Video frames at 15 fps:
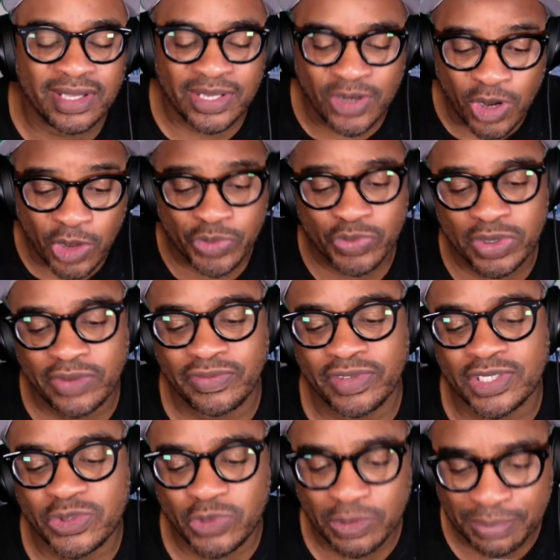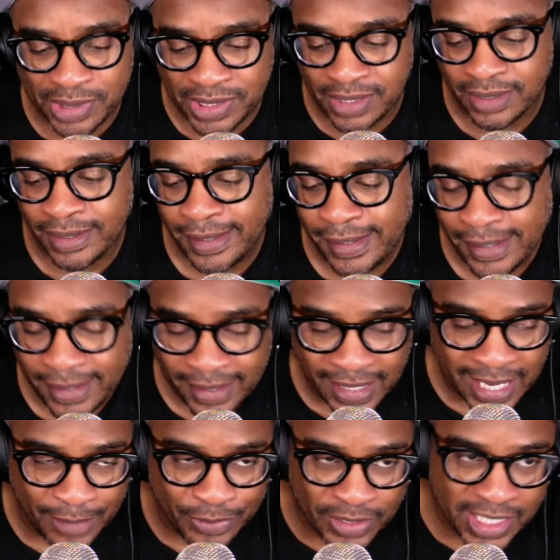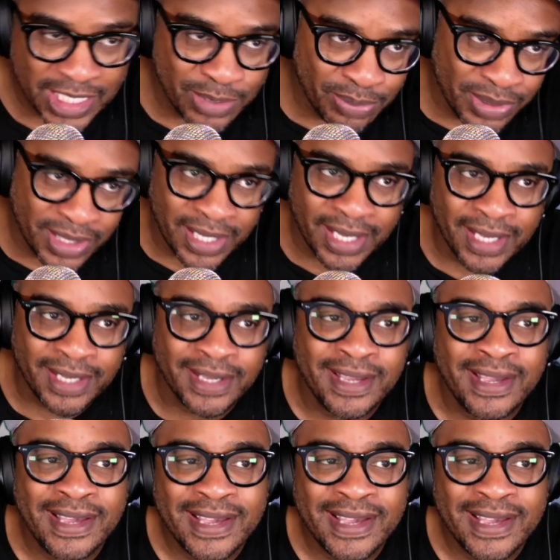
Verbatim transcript: and all three of us will be at the NBA